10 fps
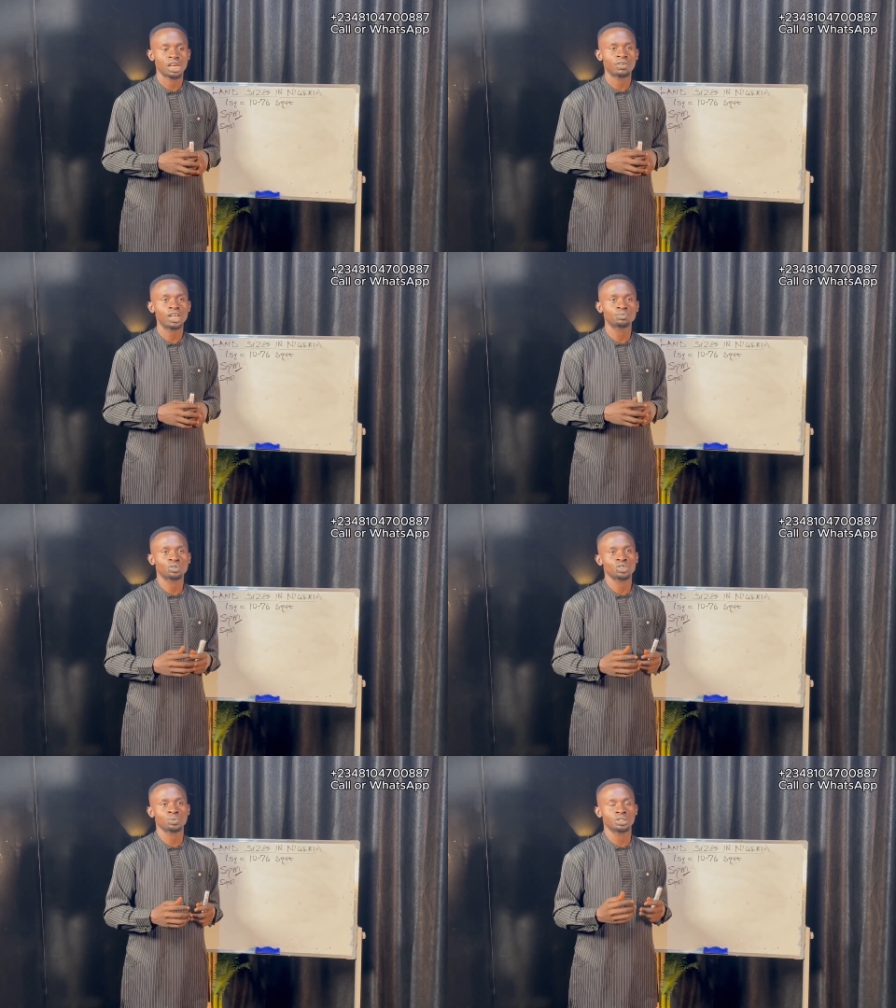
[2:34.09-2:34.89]
I've had
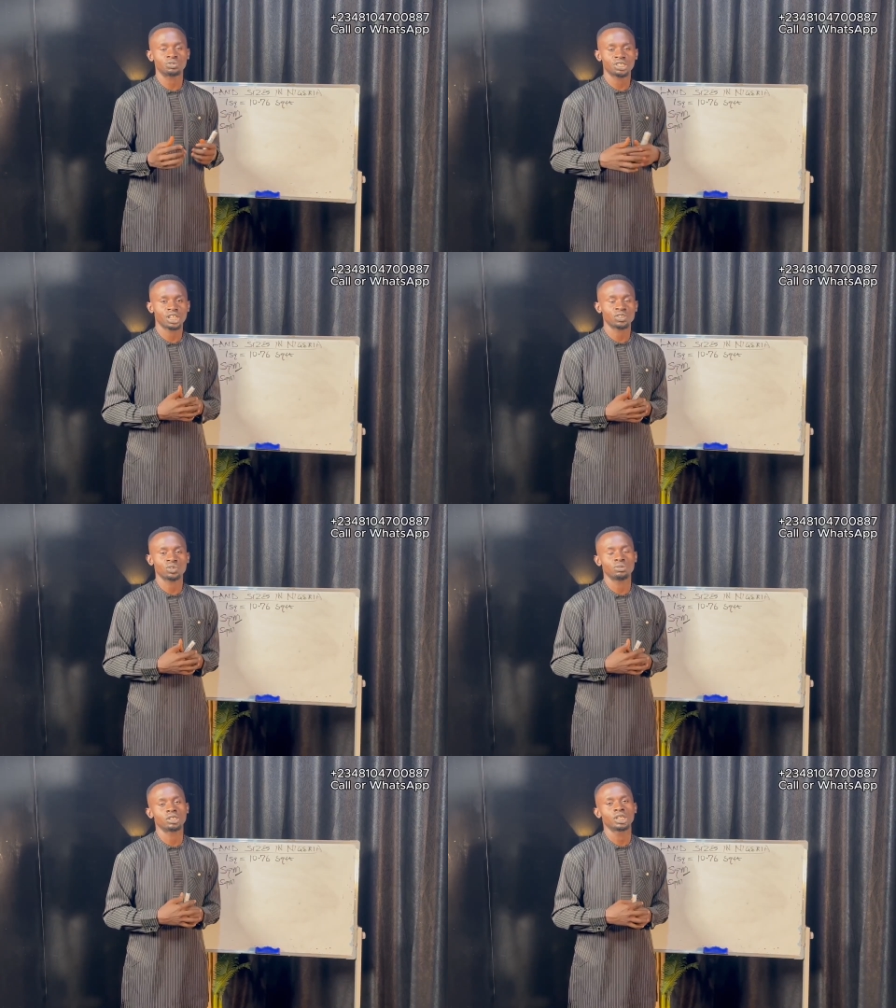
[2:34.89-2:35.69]
prospects reach out
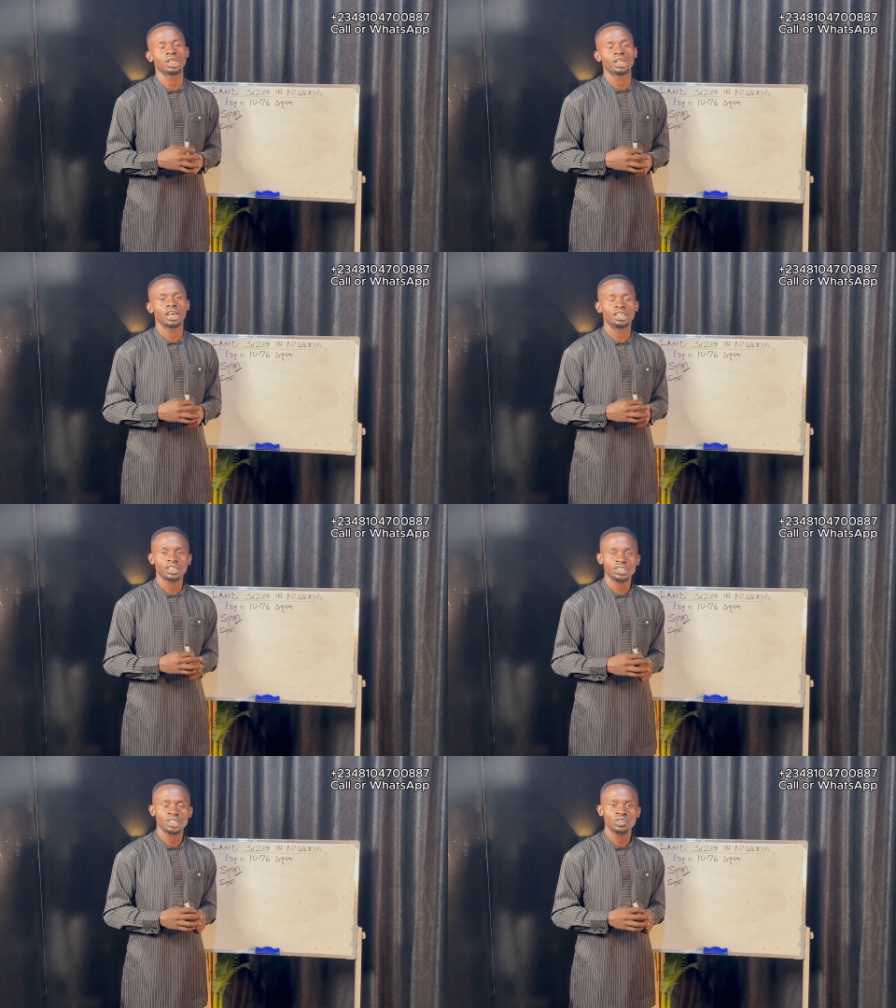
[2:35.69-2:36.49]
to me and
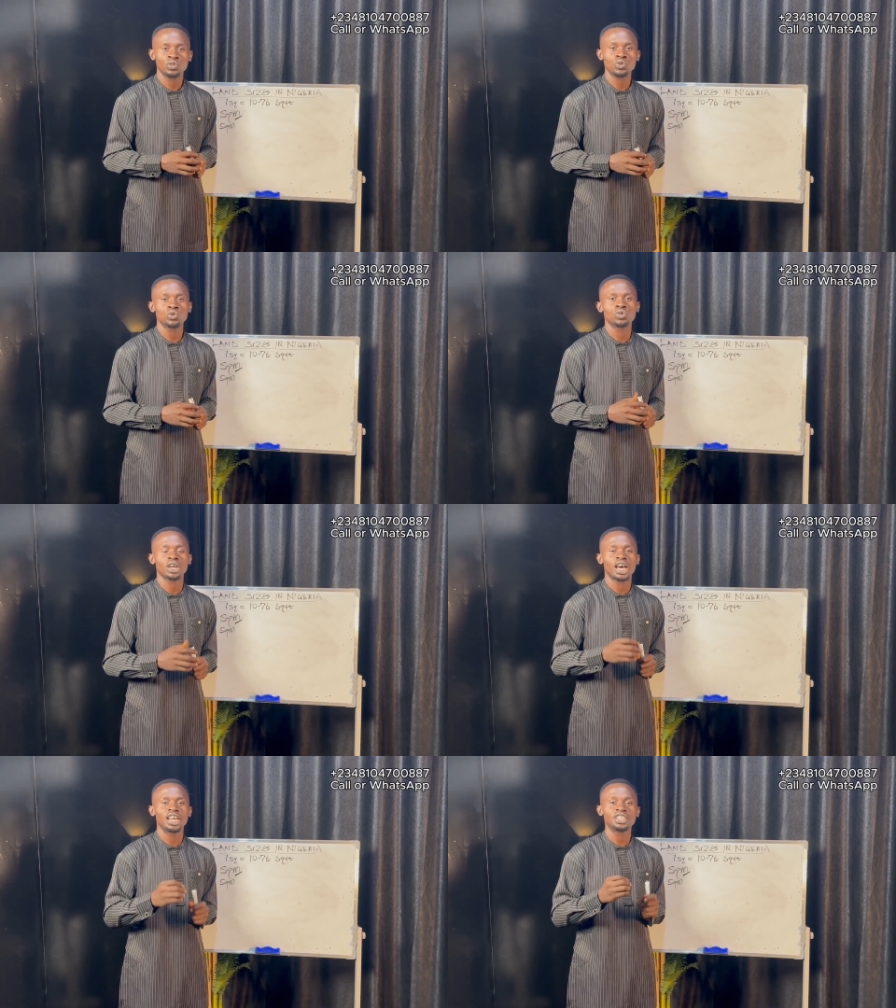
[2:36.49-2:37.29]
they're saying, oh,
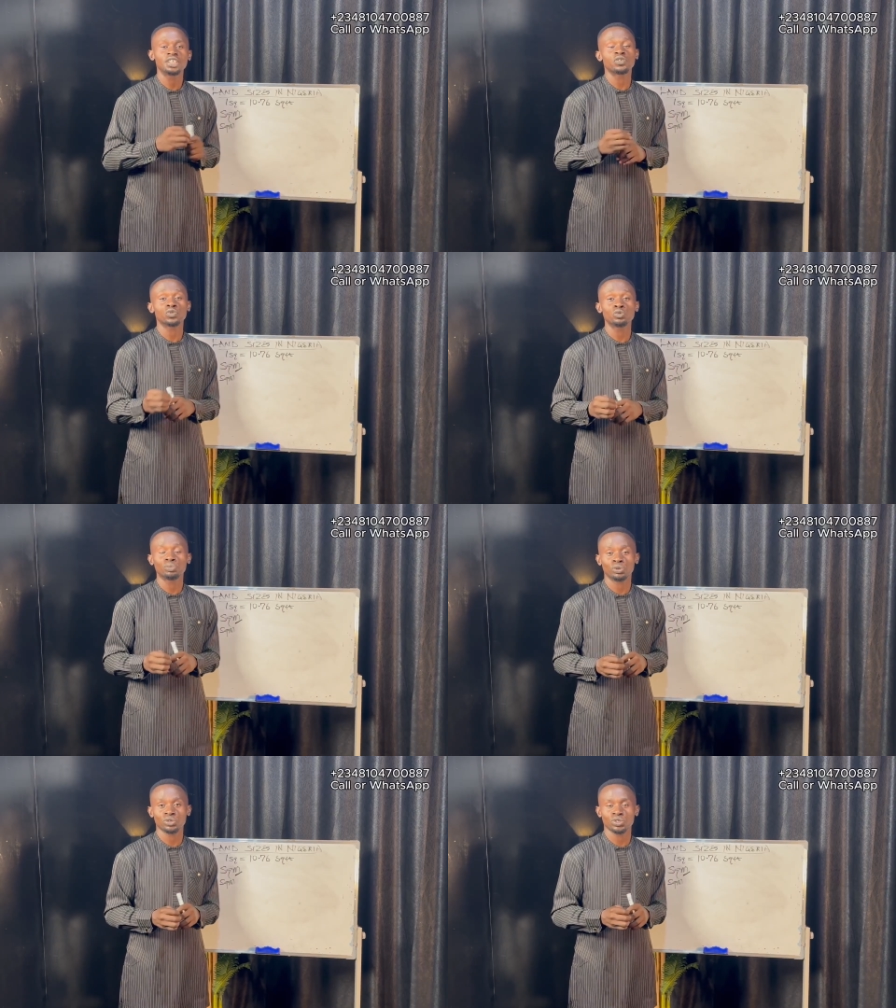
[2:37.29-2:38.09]
I need a full
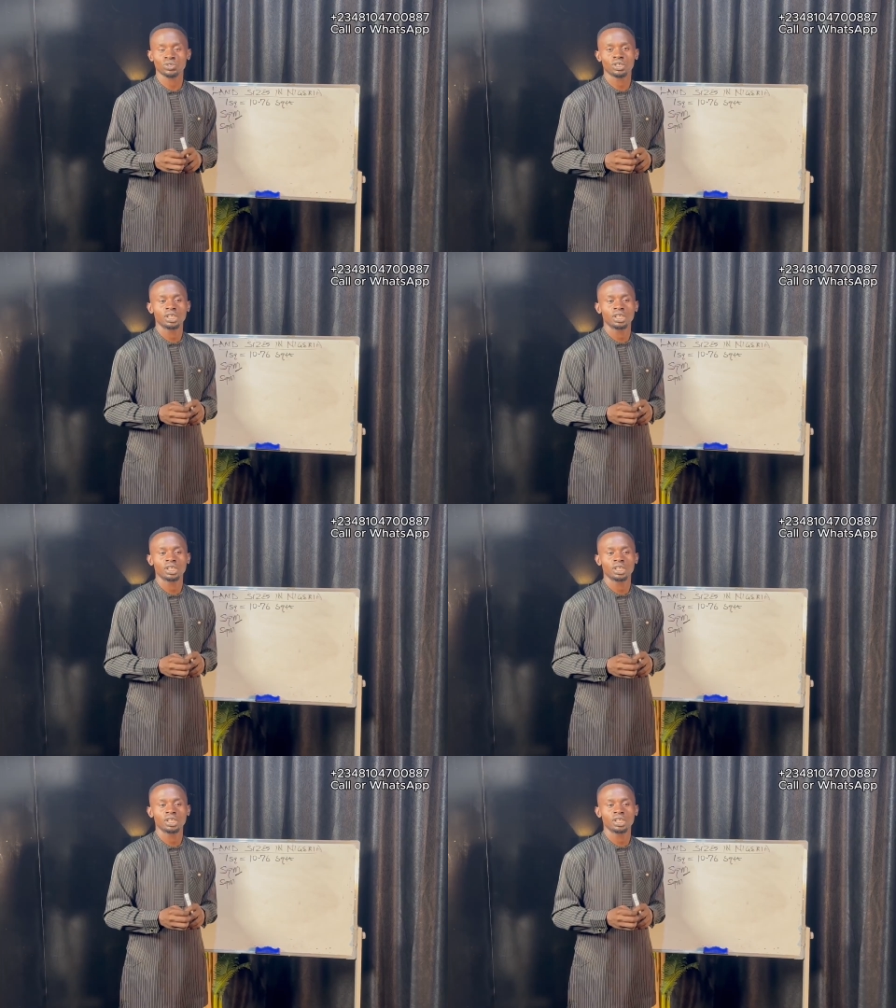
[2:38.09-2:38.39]
plot.